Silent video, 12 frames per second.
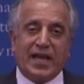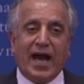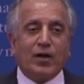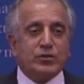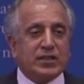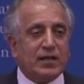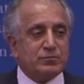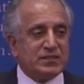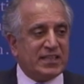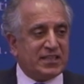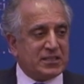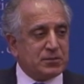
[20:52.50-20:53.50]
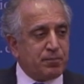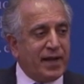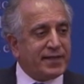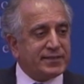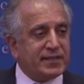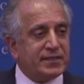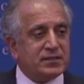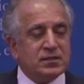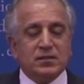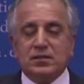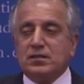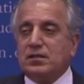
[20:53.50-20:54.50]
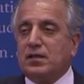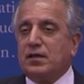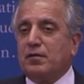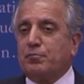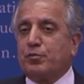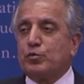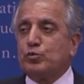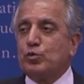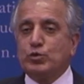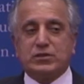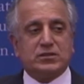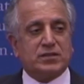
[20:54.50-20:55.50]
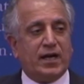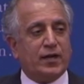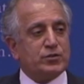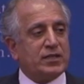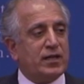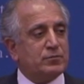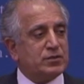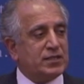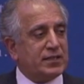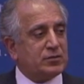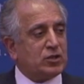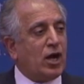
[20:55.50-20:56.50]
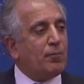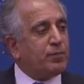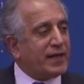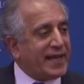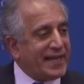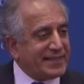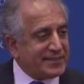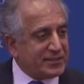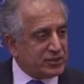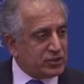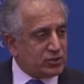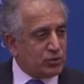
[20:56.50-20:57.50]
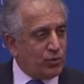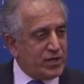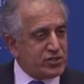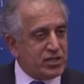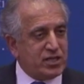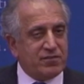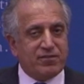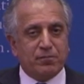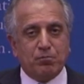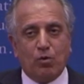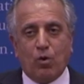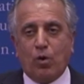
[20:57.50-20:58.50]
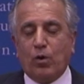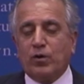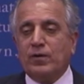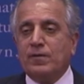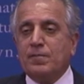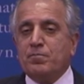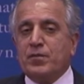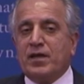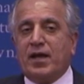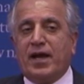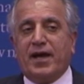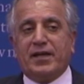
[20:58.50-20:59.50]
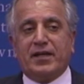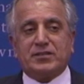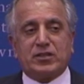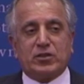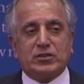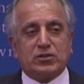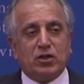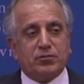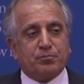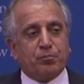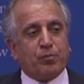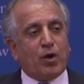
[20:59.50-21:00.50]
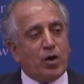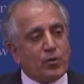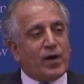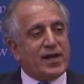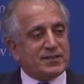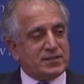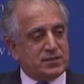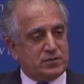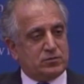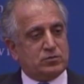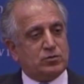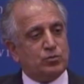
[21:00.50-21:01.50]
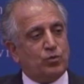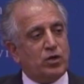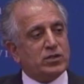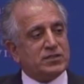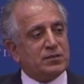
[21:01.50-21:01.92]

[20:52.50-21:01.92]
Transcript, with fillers: outcomes that expected, produced outcomes that complicated the situation even more. And as a result, progress towards